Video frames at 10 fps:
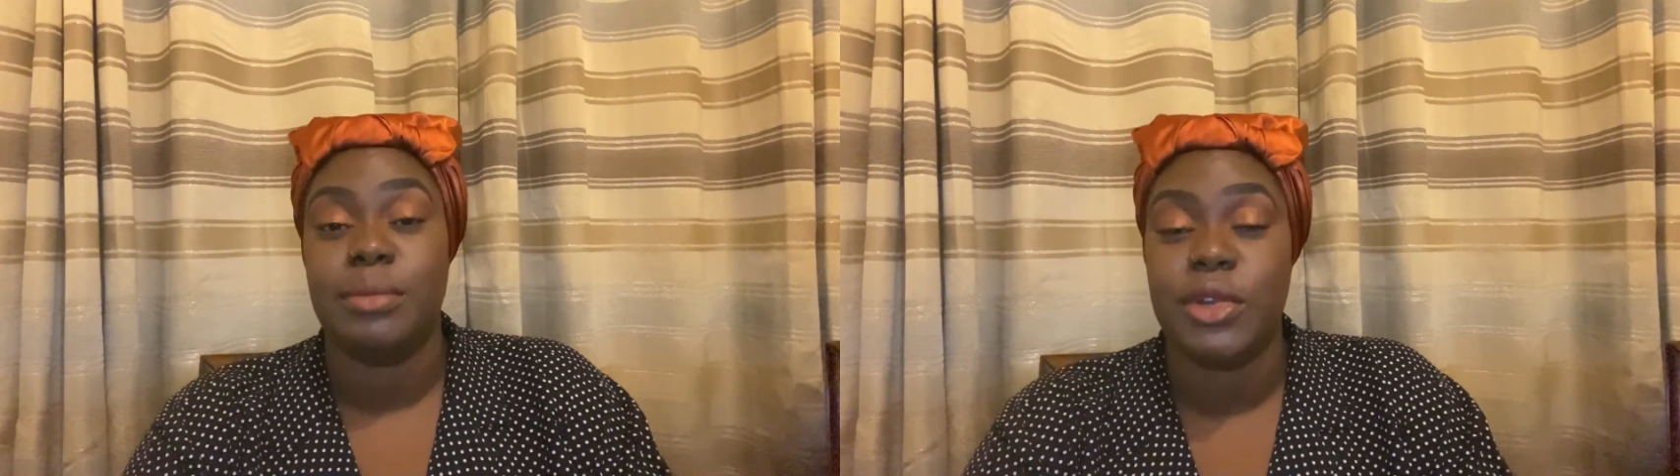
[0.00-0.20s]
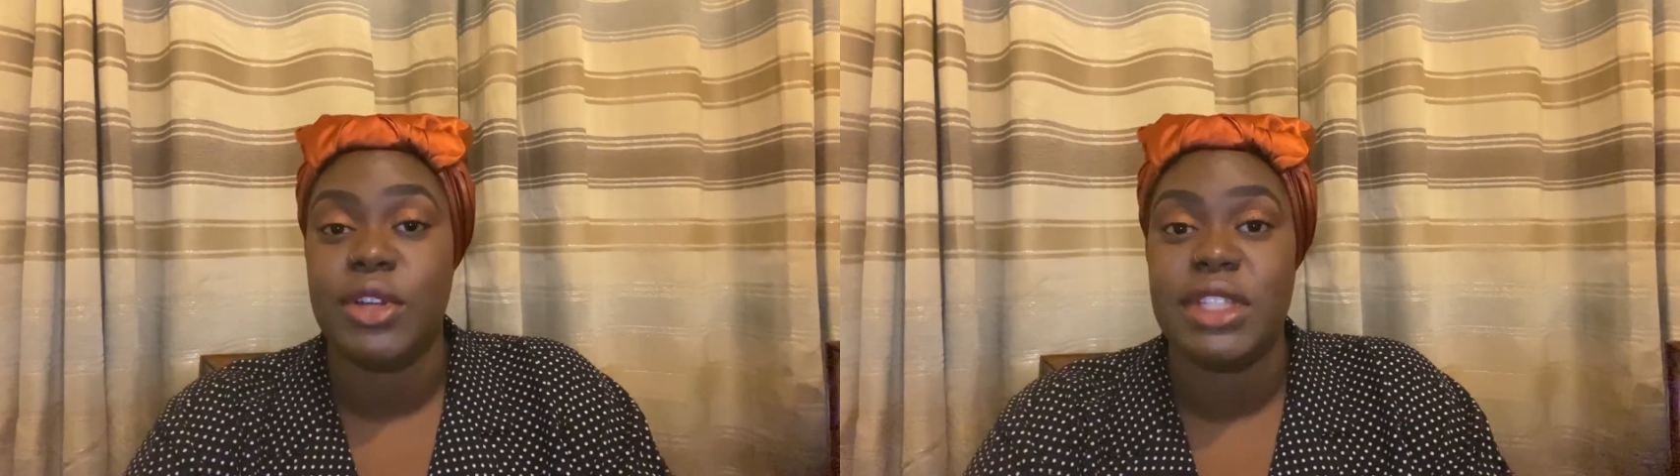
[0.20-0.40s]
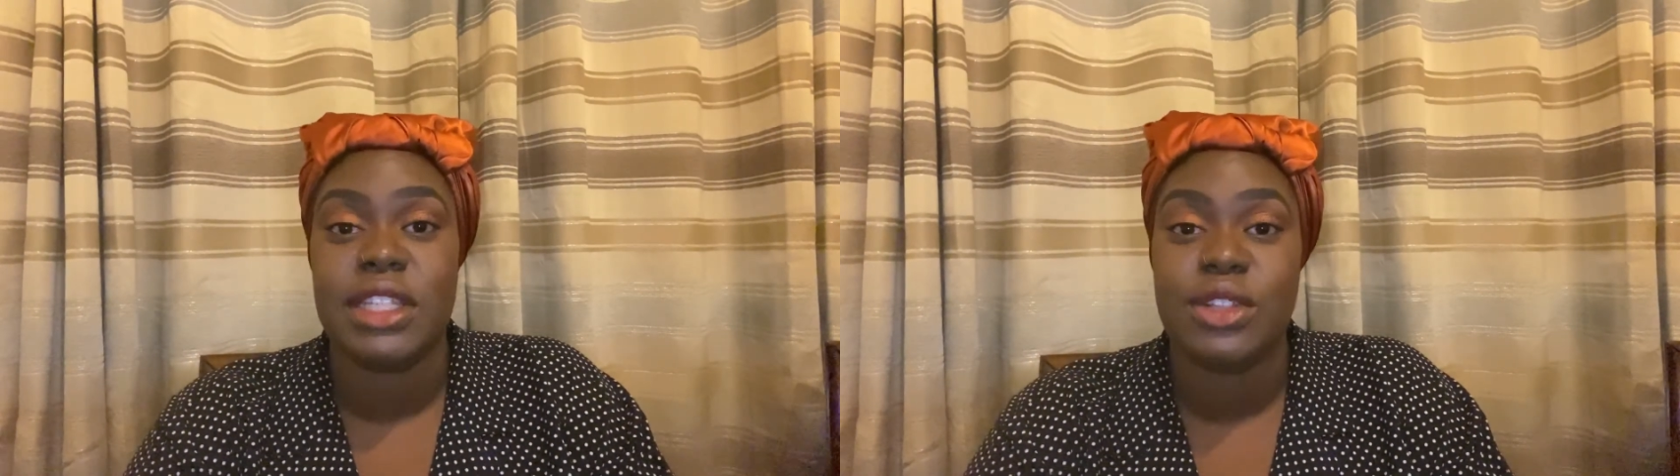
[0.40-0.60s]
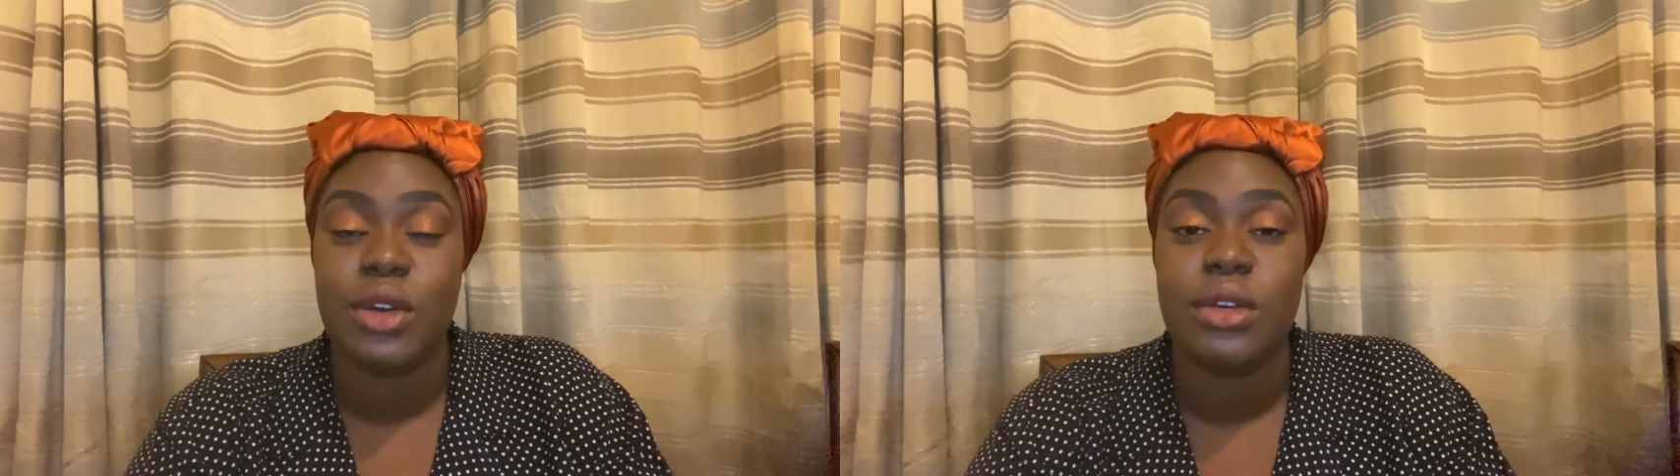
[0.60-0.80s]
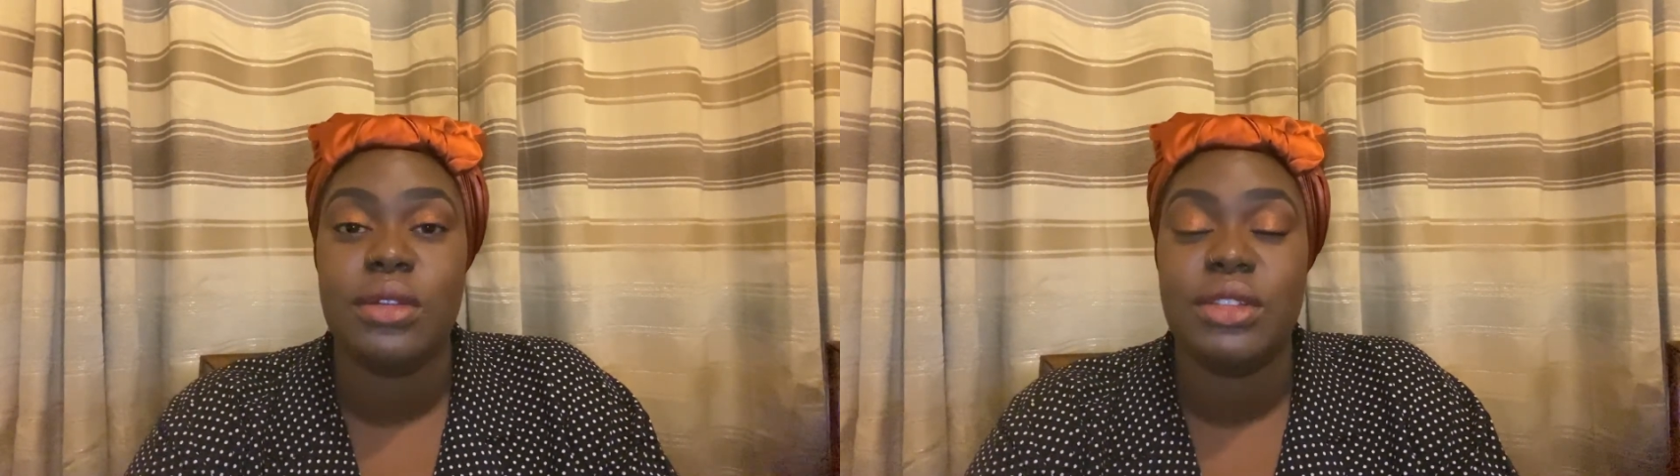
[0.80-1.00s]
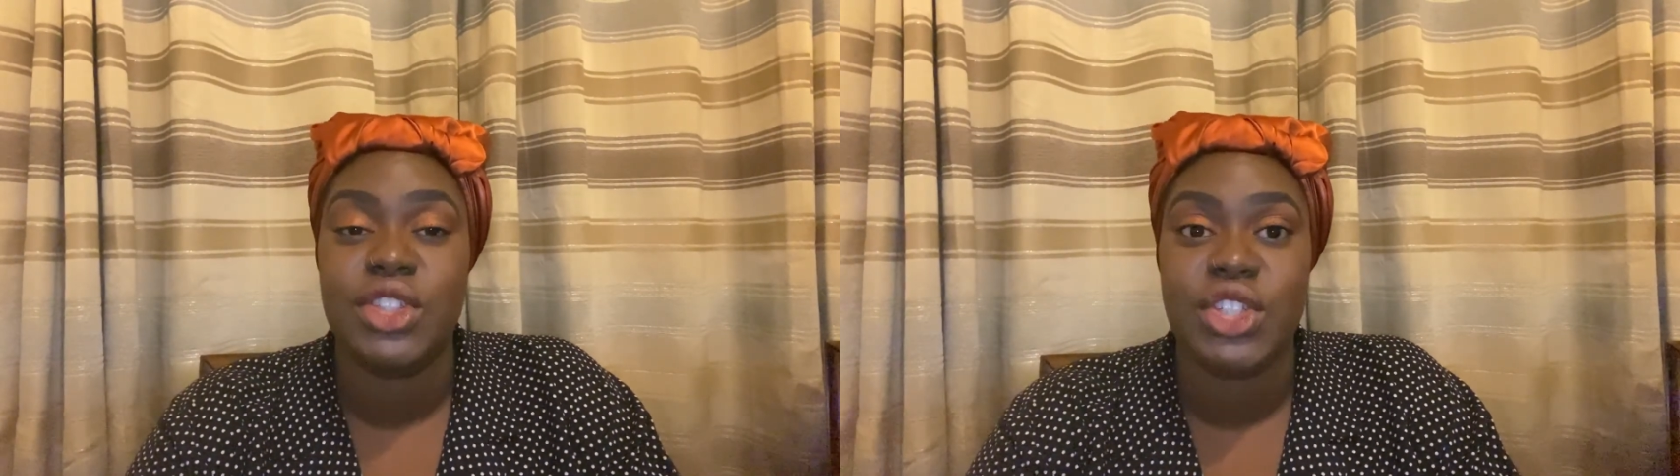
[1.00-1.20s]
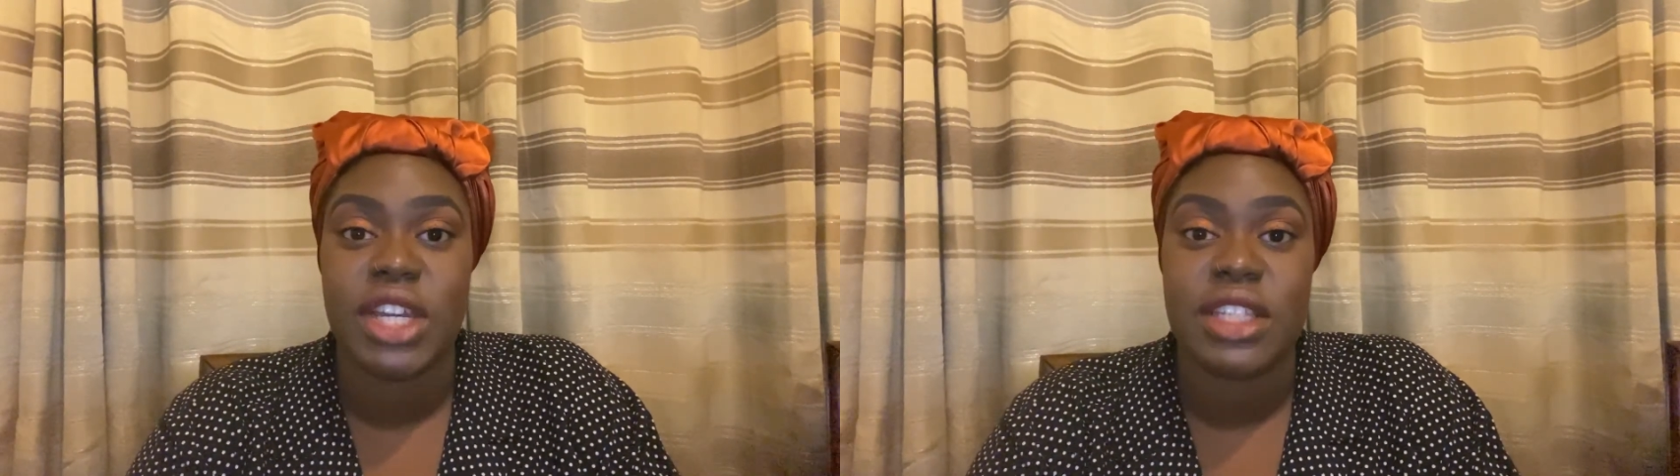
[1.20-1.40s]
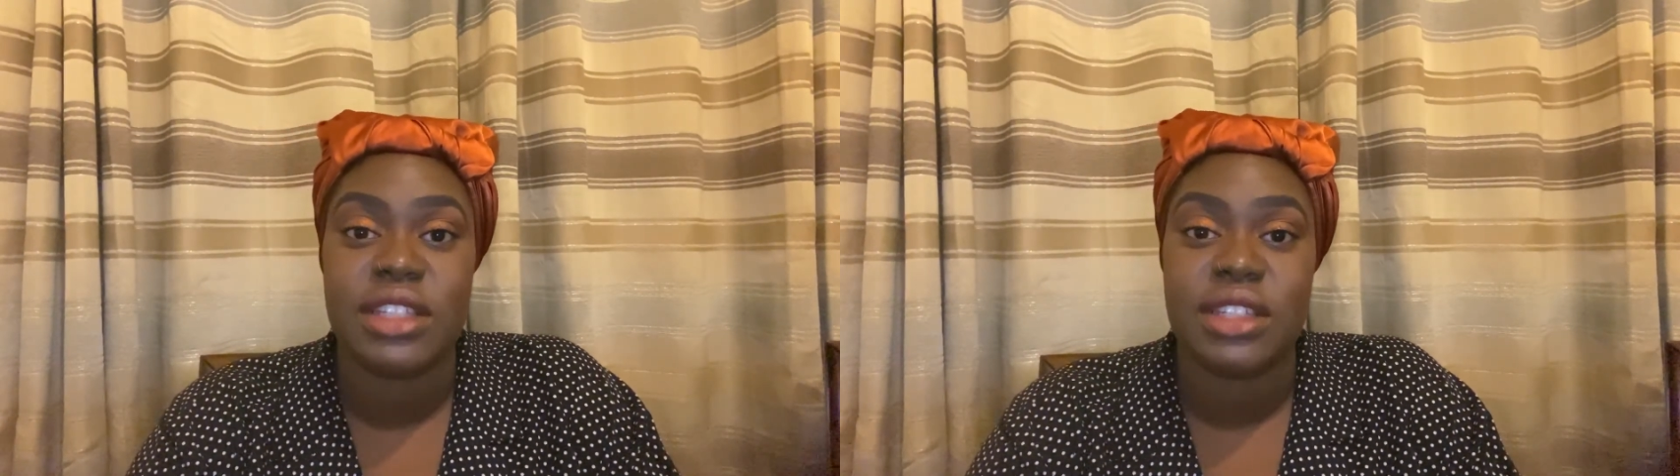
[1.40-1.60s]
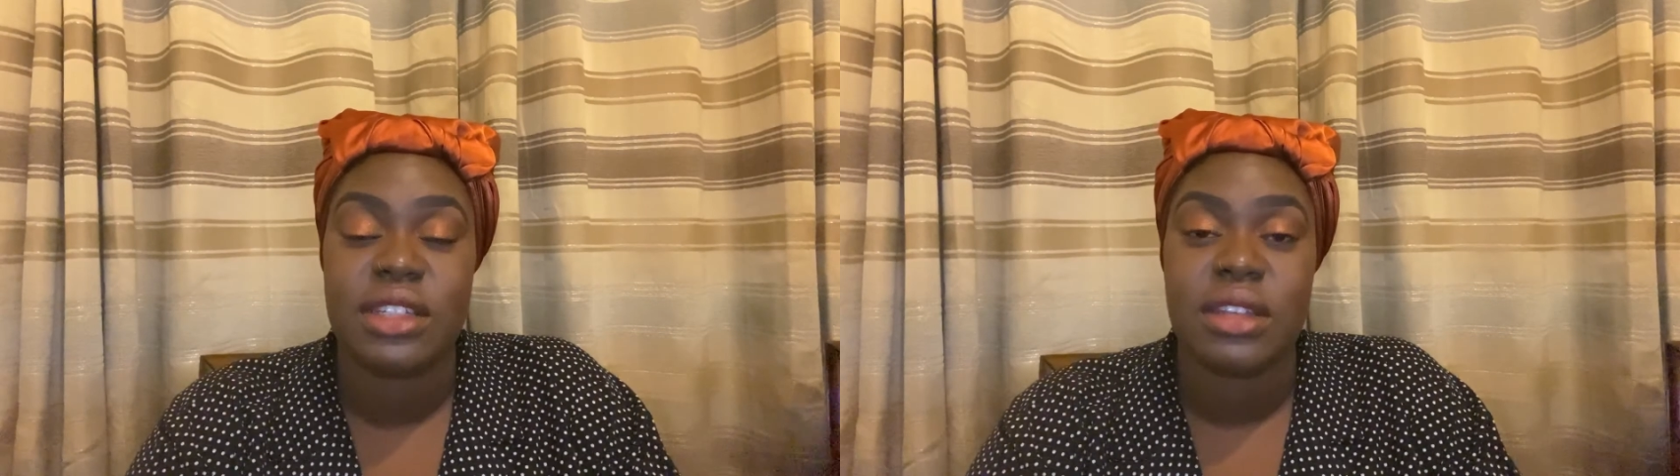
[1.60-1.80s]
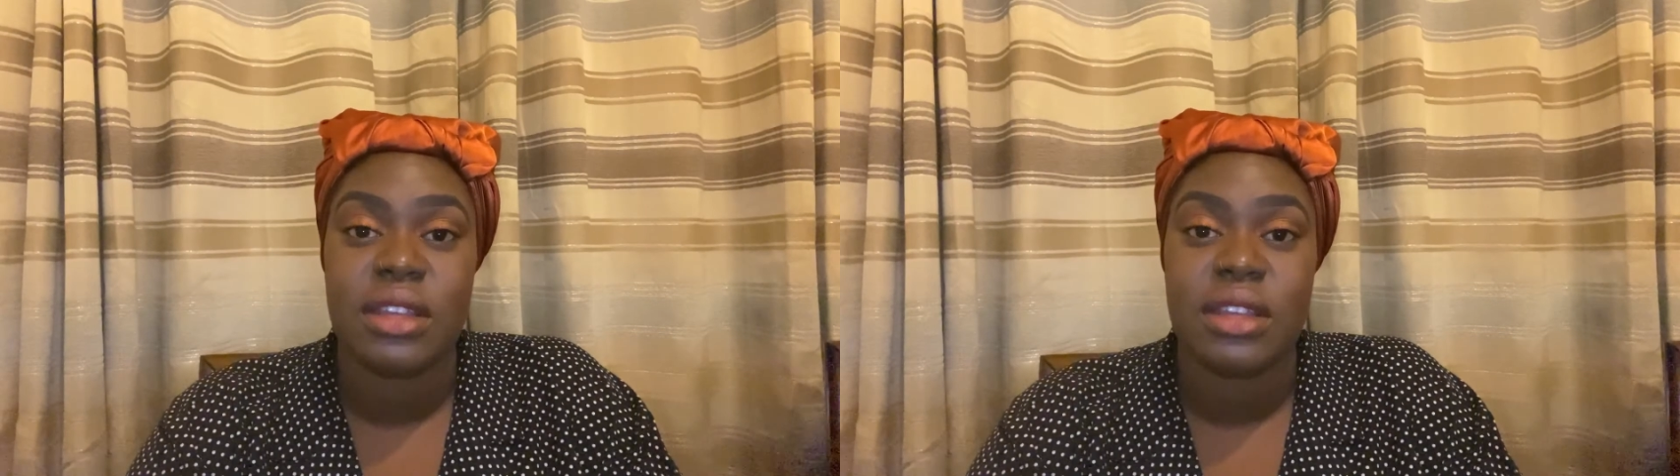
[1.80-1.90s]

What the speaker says: because it's not just